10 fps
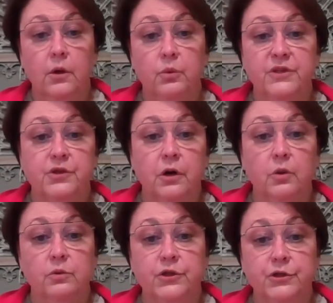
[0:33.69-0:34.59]
which
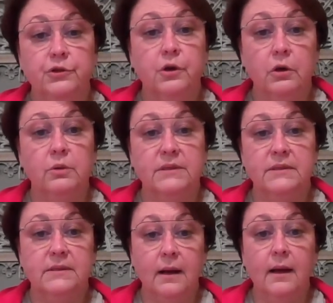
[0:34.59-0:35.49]
co should
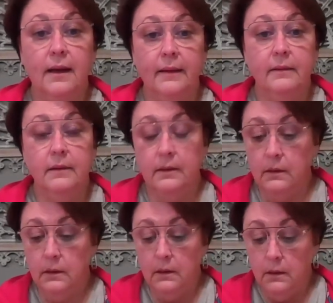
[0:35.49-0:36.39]
coincide
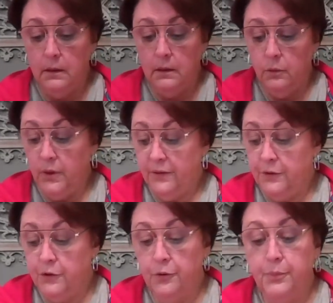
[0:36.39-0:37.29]
with
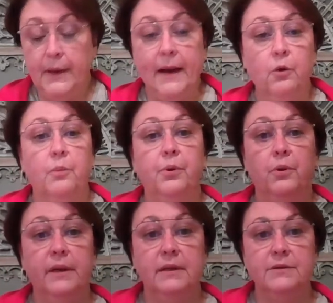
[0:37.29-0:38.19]
your
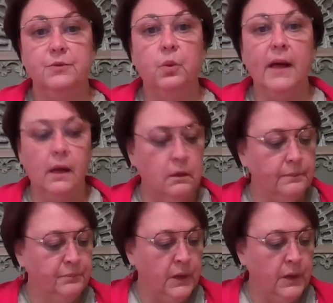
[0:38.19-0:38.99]
PowerPoint as well.